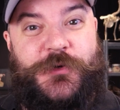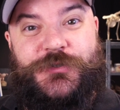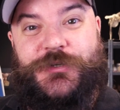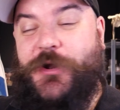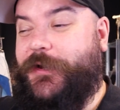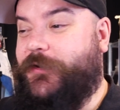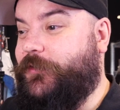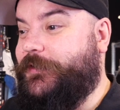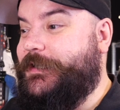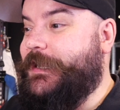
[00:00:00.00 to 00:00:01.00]
much going
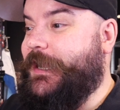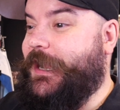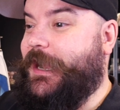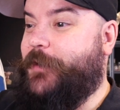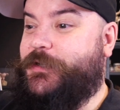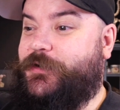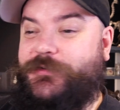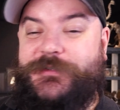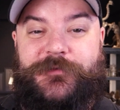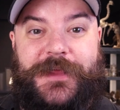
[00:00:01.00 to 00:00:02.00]
on
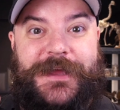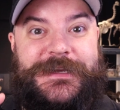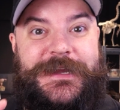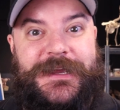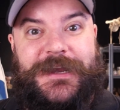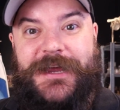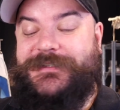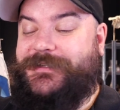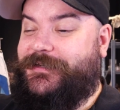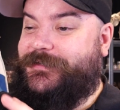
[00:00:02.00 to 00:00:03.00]
because of that
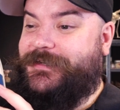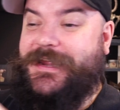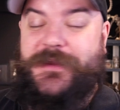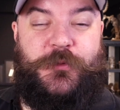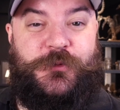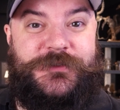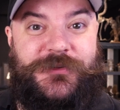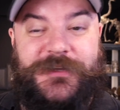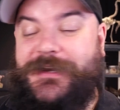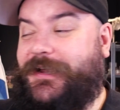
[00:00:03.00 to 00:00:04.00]
glass. There's labels
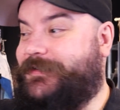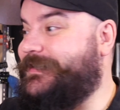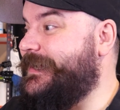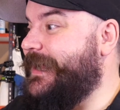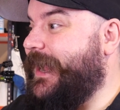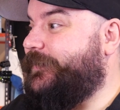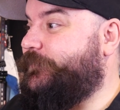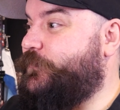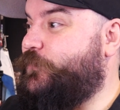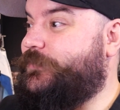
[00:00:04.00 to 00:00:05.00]
on the glass, and
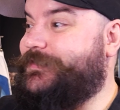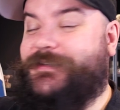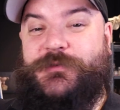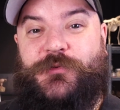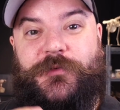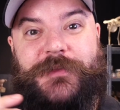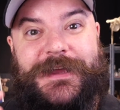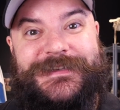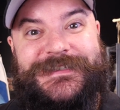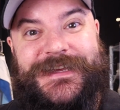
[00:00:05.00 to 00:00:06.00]
of course there's all of
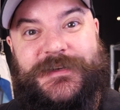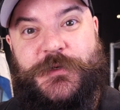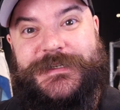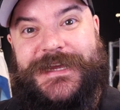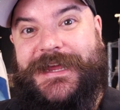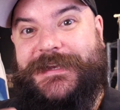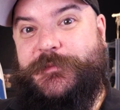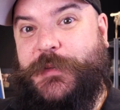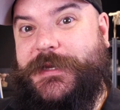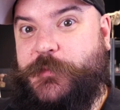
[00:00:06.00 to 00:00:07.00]
that sediment
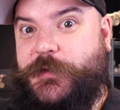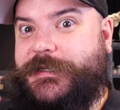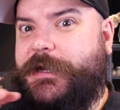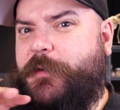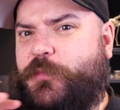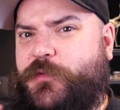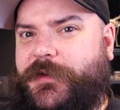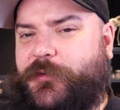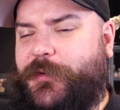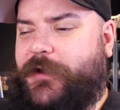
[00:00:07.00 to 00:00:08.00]
and pigment
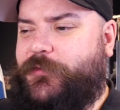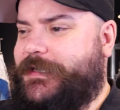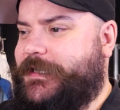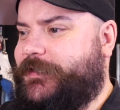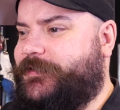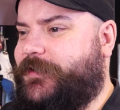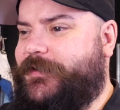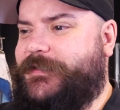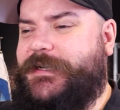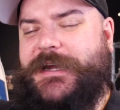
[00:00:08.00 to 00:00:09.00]
moving around
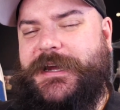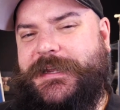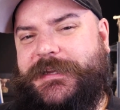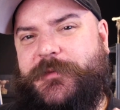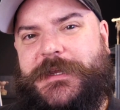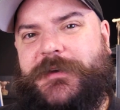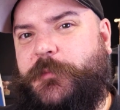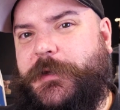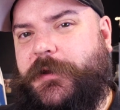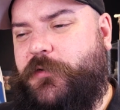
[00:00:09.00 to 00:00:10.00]
inside. It can be a
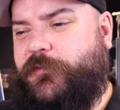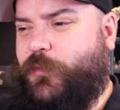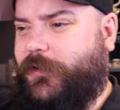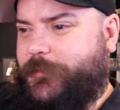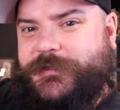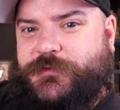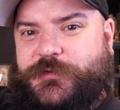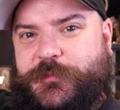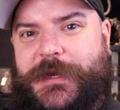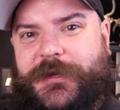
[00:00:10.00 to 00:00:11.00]
little bit overwhelming to
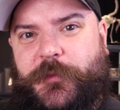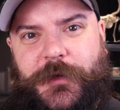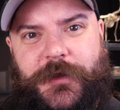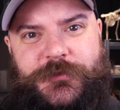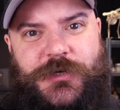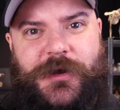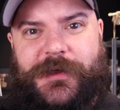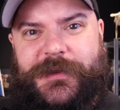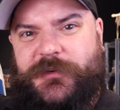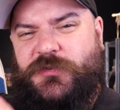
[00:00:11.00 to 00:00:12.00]
just pick up a
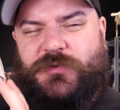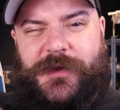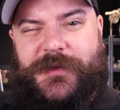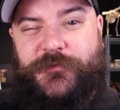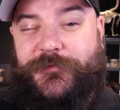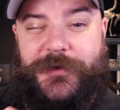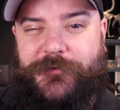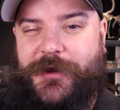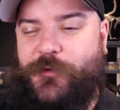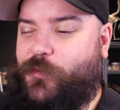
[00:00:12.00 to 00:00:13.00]
jar and try and
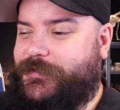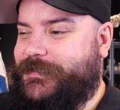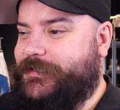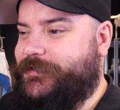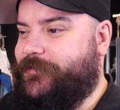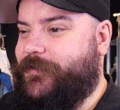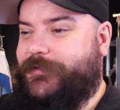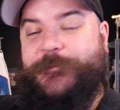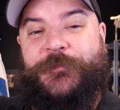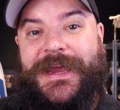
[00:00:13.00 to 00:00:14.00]
figure out what's
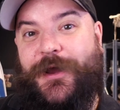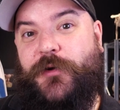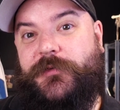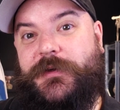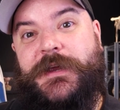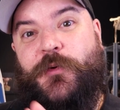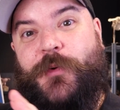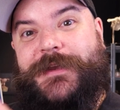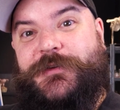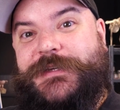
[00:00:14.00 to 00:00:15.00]
inside. However,
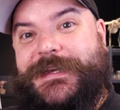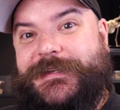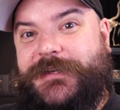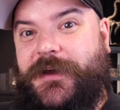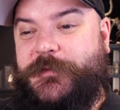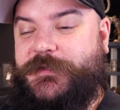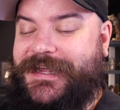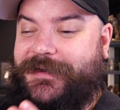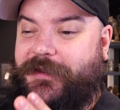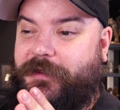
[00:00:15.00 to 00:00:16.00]
when you take the time to
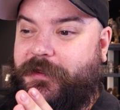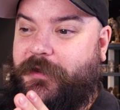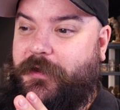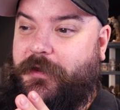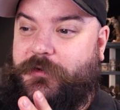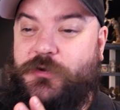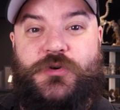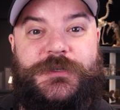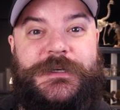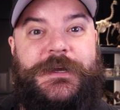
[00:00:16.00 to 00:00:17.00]
get a
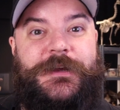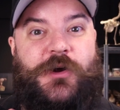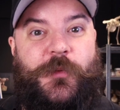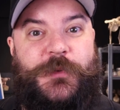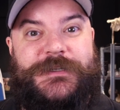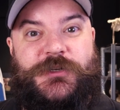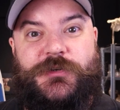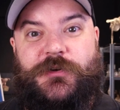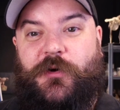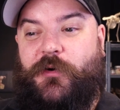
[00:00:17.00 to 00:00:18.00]
good
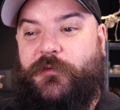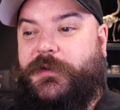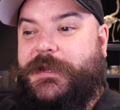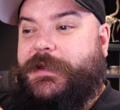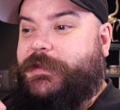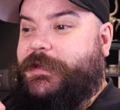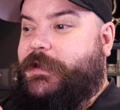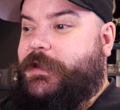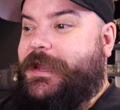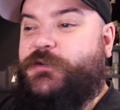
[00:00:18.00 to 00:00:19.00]
composition of
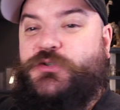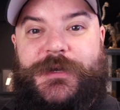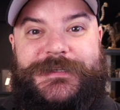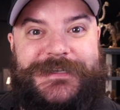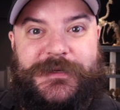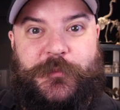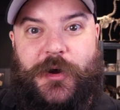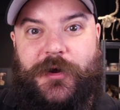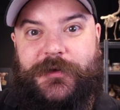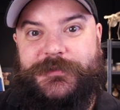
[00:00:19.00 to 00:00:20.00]
the interesting
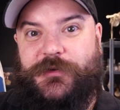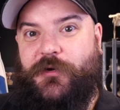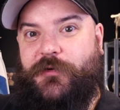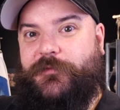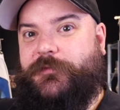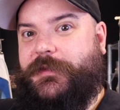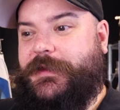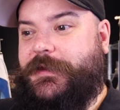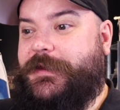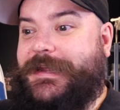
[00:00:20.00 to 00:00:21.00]
parts of
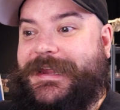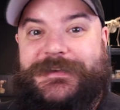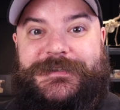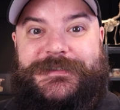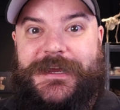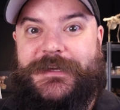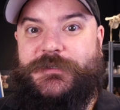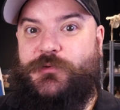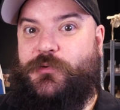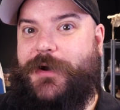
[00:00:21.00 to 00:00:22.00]
the
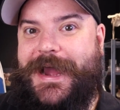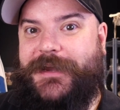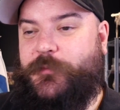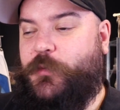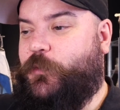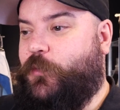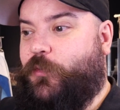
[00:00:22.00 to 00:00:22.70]
insect or animal